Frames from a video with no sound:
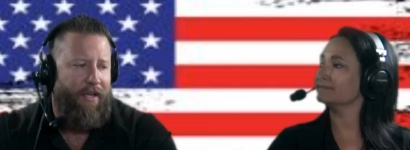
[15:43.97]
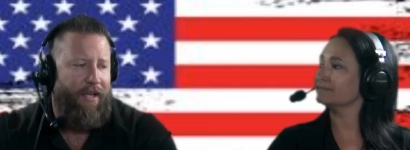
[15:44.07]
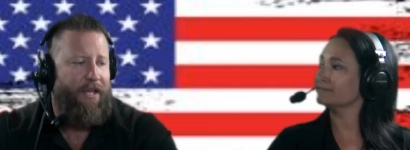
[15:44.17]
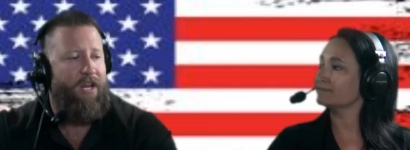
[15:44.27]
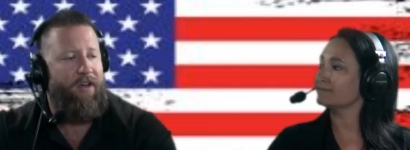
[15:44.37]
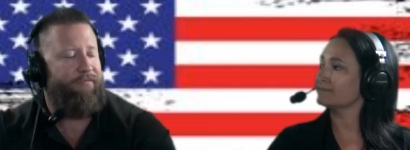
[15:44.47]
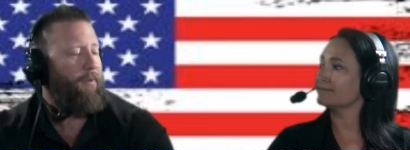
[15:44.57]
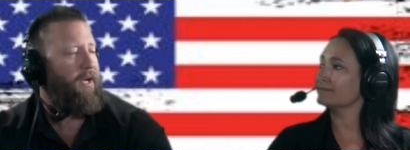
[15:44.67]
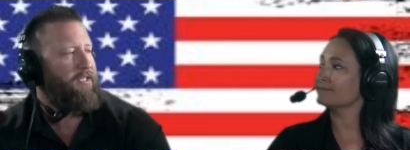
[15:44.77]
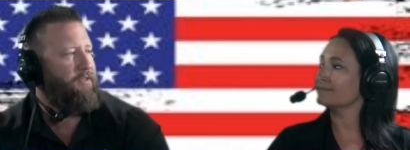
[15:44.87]

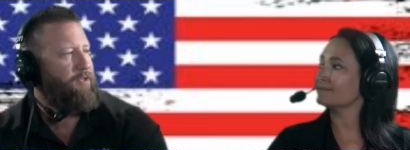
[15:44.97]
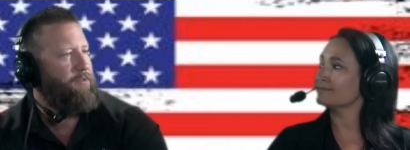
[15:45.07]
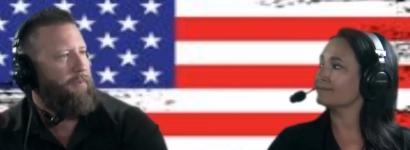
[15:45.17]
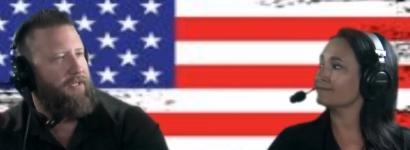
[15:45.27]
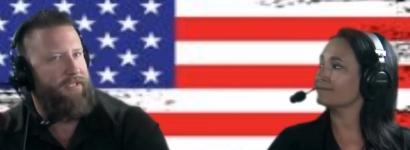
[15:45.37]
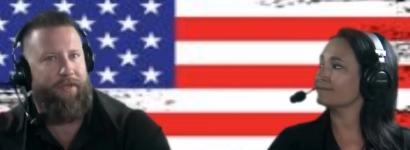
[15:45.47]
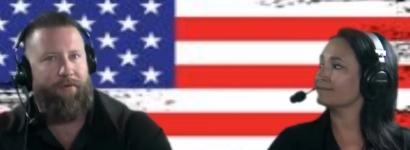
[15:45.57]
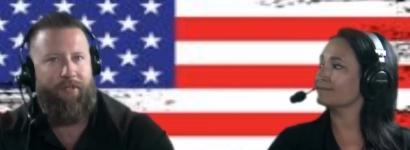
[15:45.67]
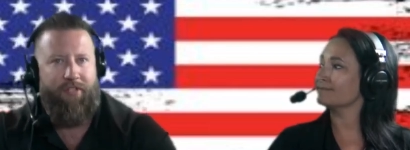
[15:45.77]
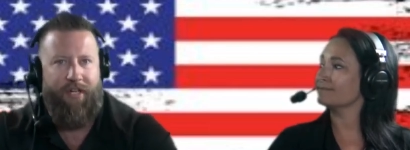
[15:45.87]
Speaker 1: enough positive response. I
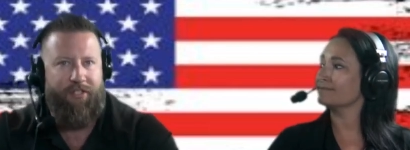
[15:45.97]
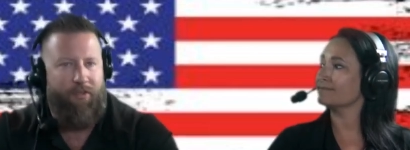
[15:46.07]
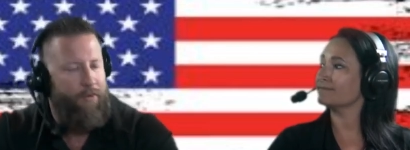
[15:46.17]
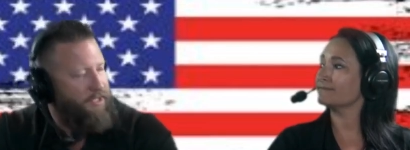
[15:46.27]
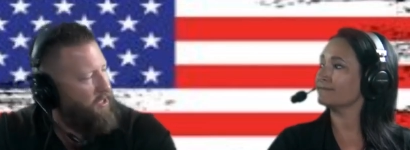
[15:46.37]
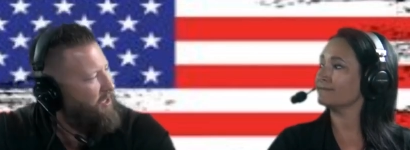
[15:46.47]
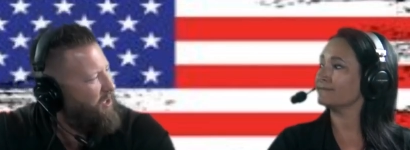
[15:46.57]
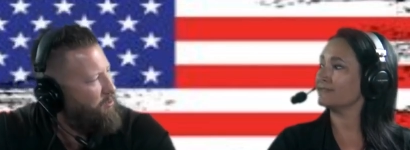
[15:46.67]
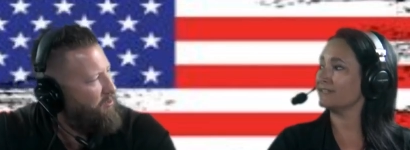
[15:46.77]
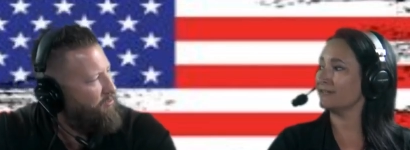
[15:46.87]
think we're trying to squeeze in
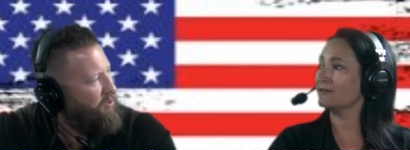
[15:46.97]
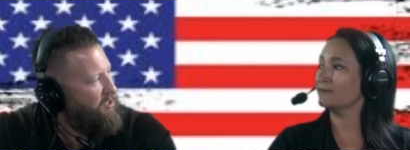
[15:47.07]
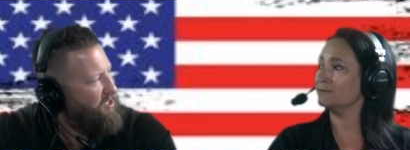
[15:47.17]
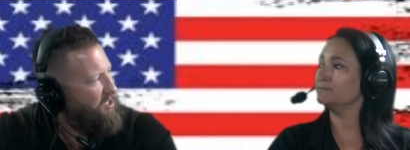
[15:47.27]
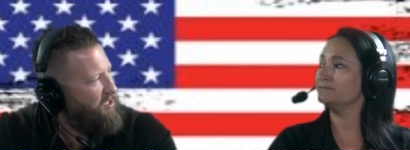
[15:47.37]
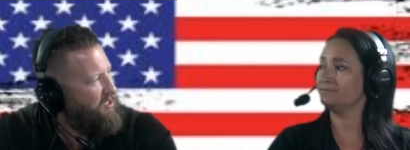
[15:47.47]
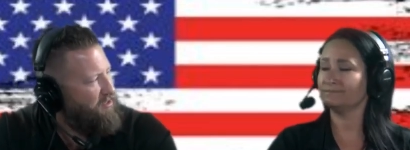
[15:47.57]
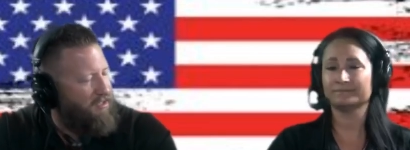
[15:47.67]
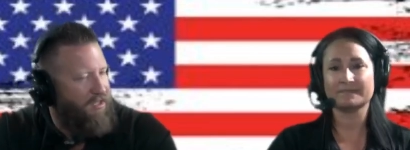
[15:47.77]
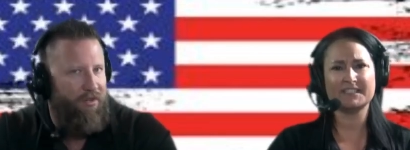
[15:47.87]
another, one another for one. the
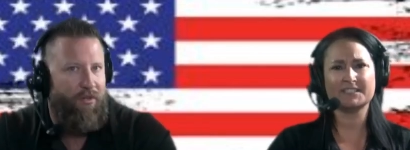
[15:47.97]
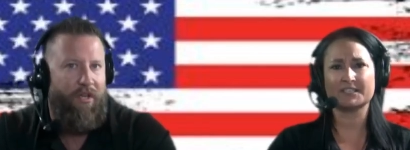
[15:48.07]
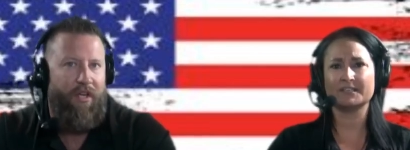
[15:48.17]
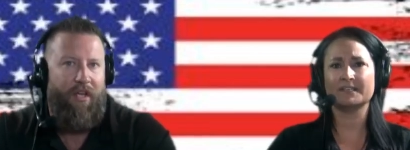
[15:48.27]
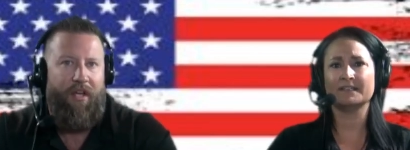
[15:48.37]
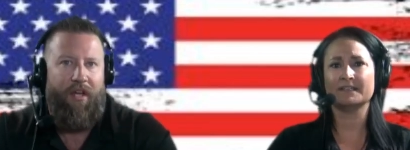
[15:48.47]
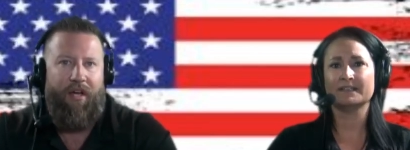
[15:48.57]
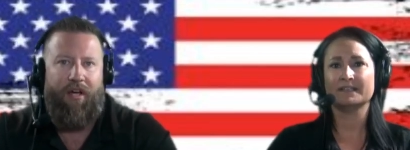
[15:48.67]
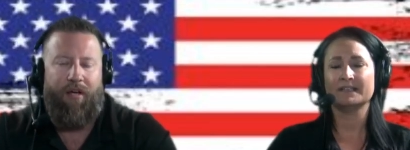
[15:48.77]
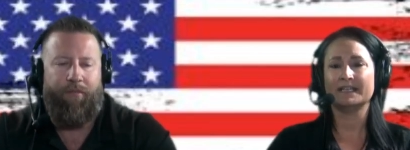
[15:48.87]
season. So it's good.
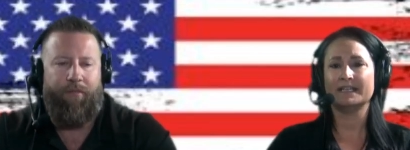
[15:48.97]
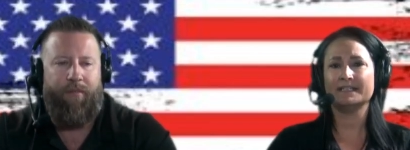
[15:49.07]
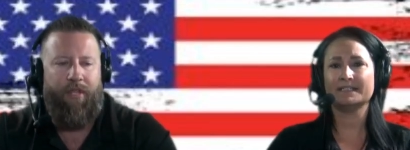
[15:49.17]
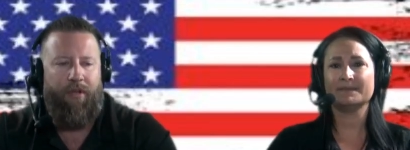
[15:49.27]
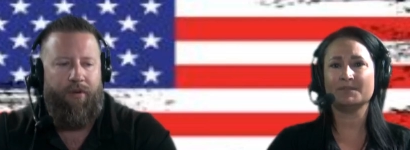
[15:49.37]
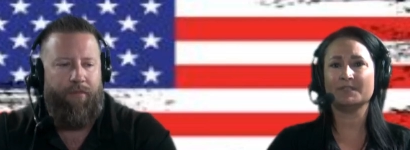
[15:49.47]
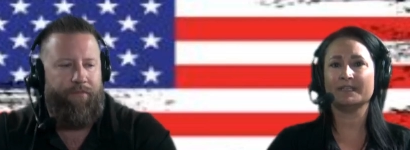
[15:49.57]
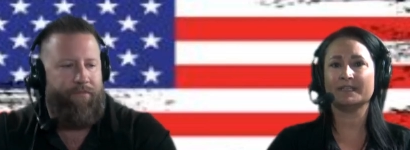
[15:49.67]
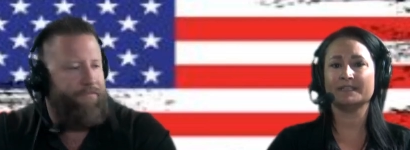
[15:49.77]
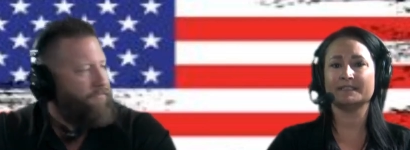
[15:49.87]
Um, Anytime you, know, you
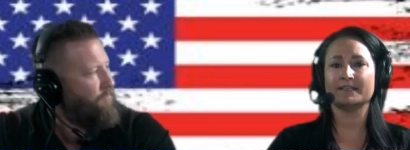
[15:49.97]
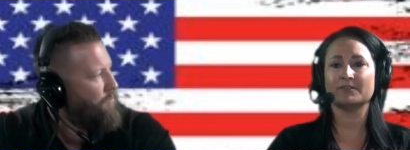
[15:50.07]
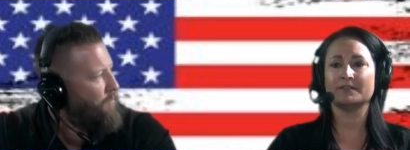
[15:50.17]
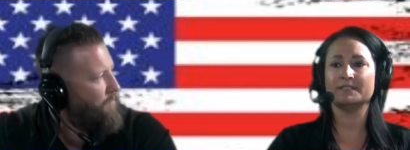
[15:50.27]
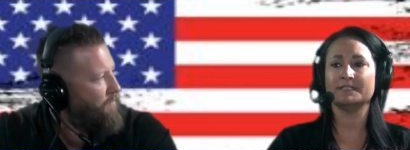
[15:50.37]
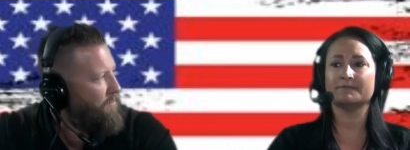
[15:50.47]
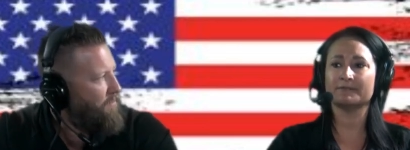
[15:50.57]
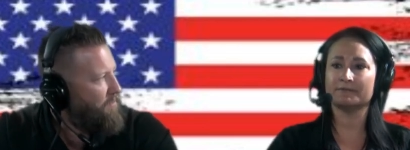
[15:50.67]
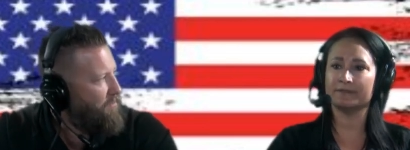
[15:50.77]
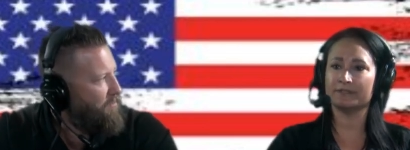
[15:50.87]
can
Speaker 2: get kids out on
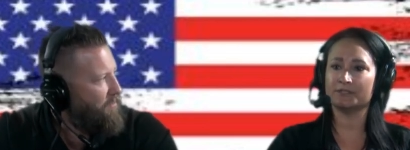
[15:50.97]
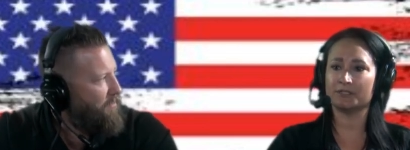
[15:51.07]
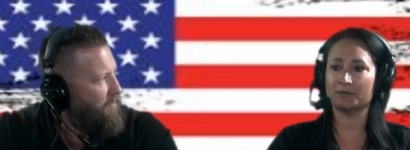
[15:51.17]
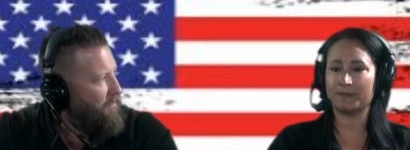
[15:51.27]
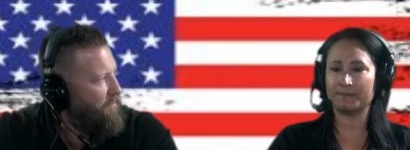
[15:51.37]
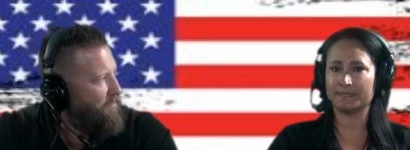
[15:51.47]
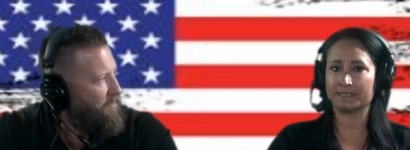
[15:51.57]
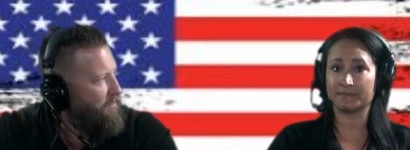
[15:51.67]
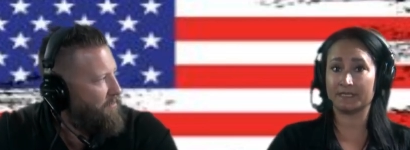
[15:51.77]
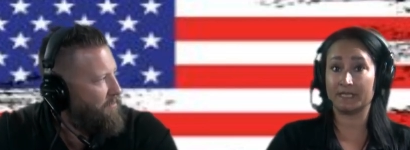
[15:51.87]
different fields, you know, maybe
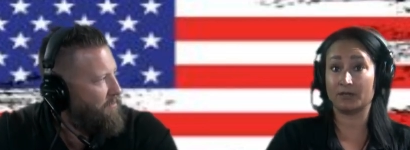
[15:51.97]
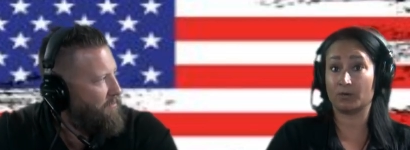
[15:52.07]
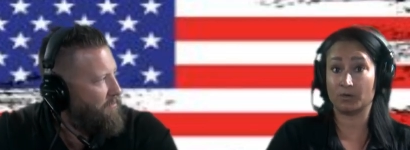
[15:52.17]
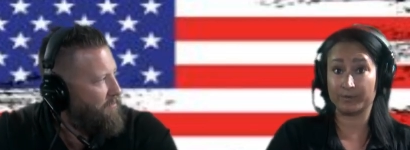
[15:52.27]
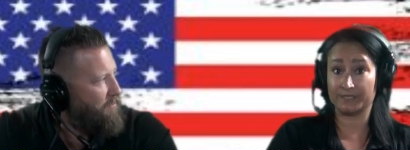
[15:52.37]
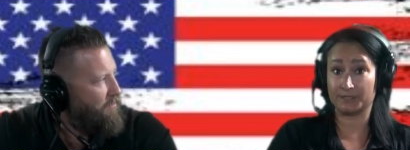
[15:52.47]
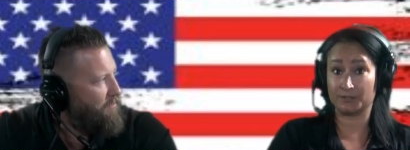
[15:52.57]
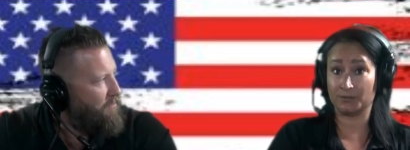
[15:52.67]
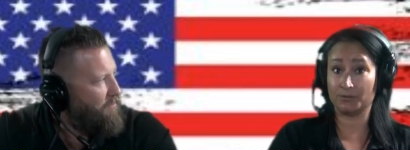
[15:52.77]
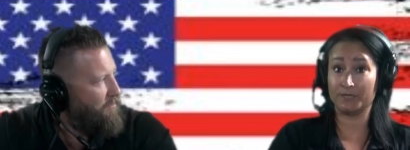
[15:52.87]
it's something they don't always
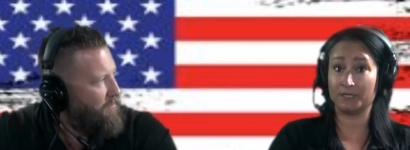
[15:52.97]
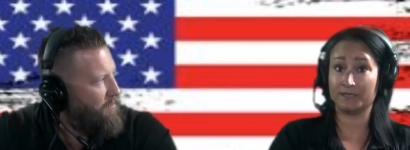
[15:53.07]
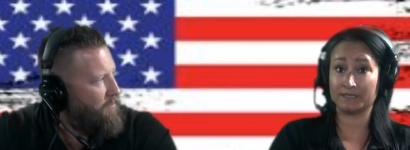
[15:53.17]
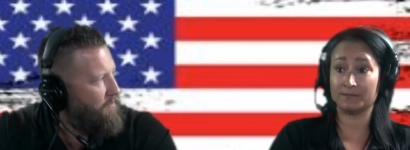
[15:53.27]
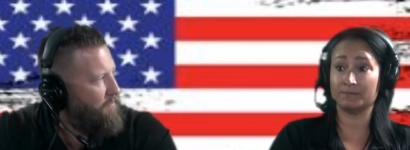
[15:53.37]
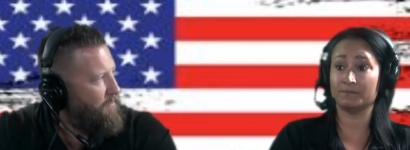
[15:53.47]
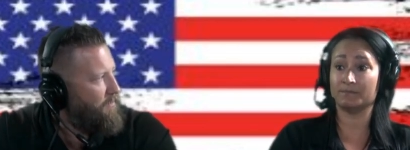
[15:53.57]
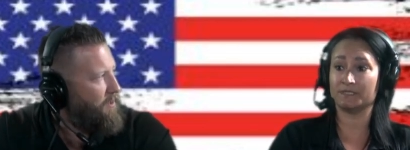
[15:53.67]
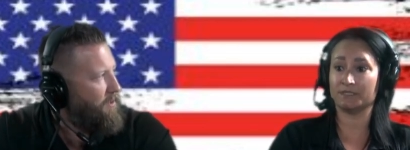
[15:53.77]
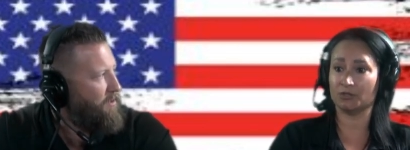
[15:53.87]
do, and you get
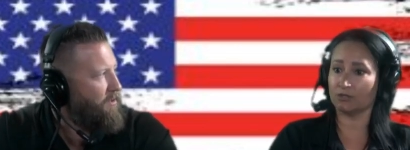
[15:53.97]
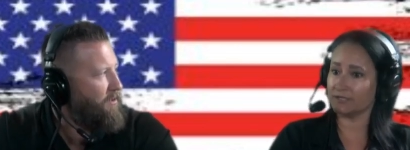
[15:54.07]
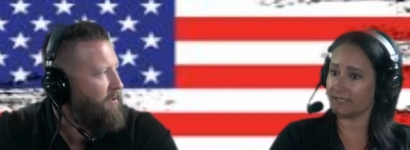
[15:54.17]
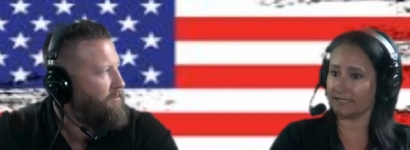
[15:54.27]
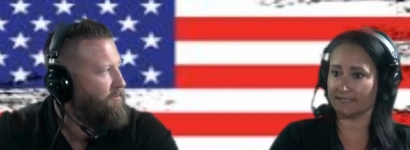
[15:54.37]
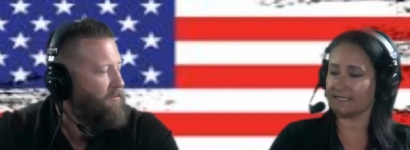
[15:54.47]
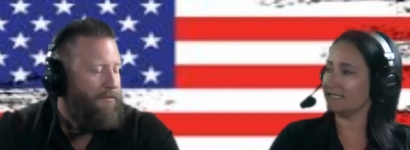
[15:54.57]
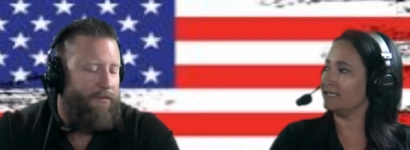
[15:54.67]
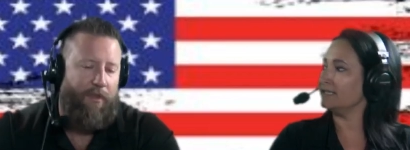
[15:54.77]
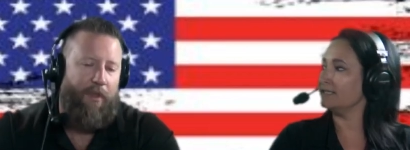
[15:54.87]
them to look and
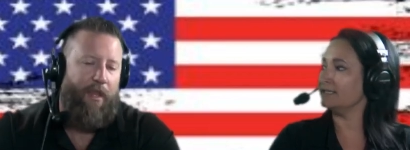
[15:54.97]
see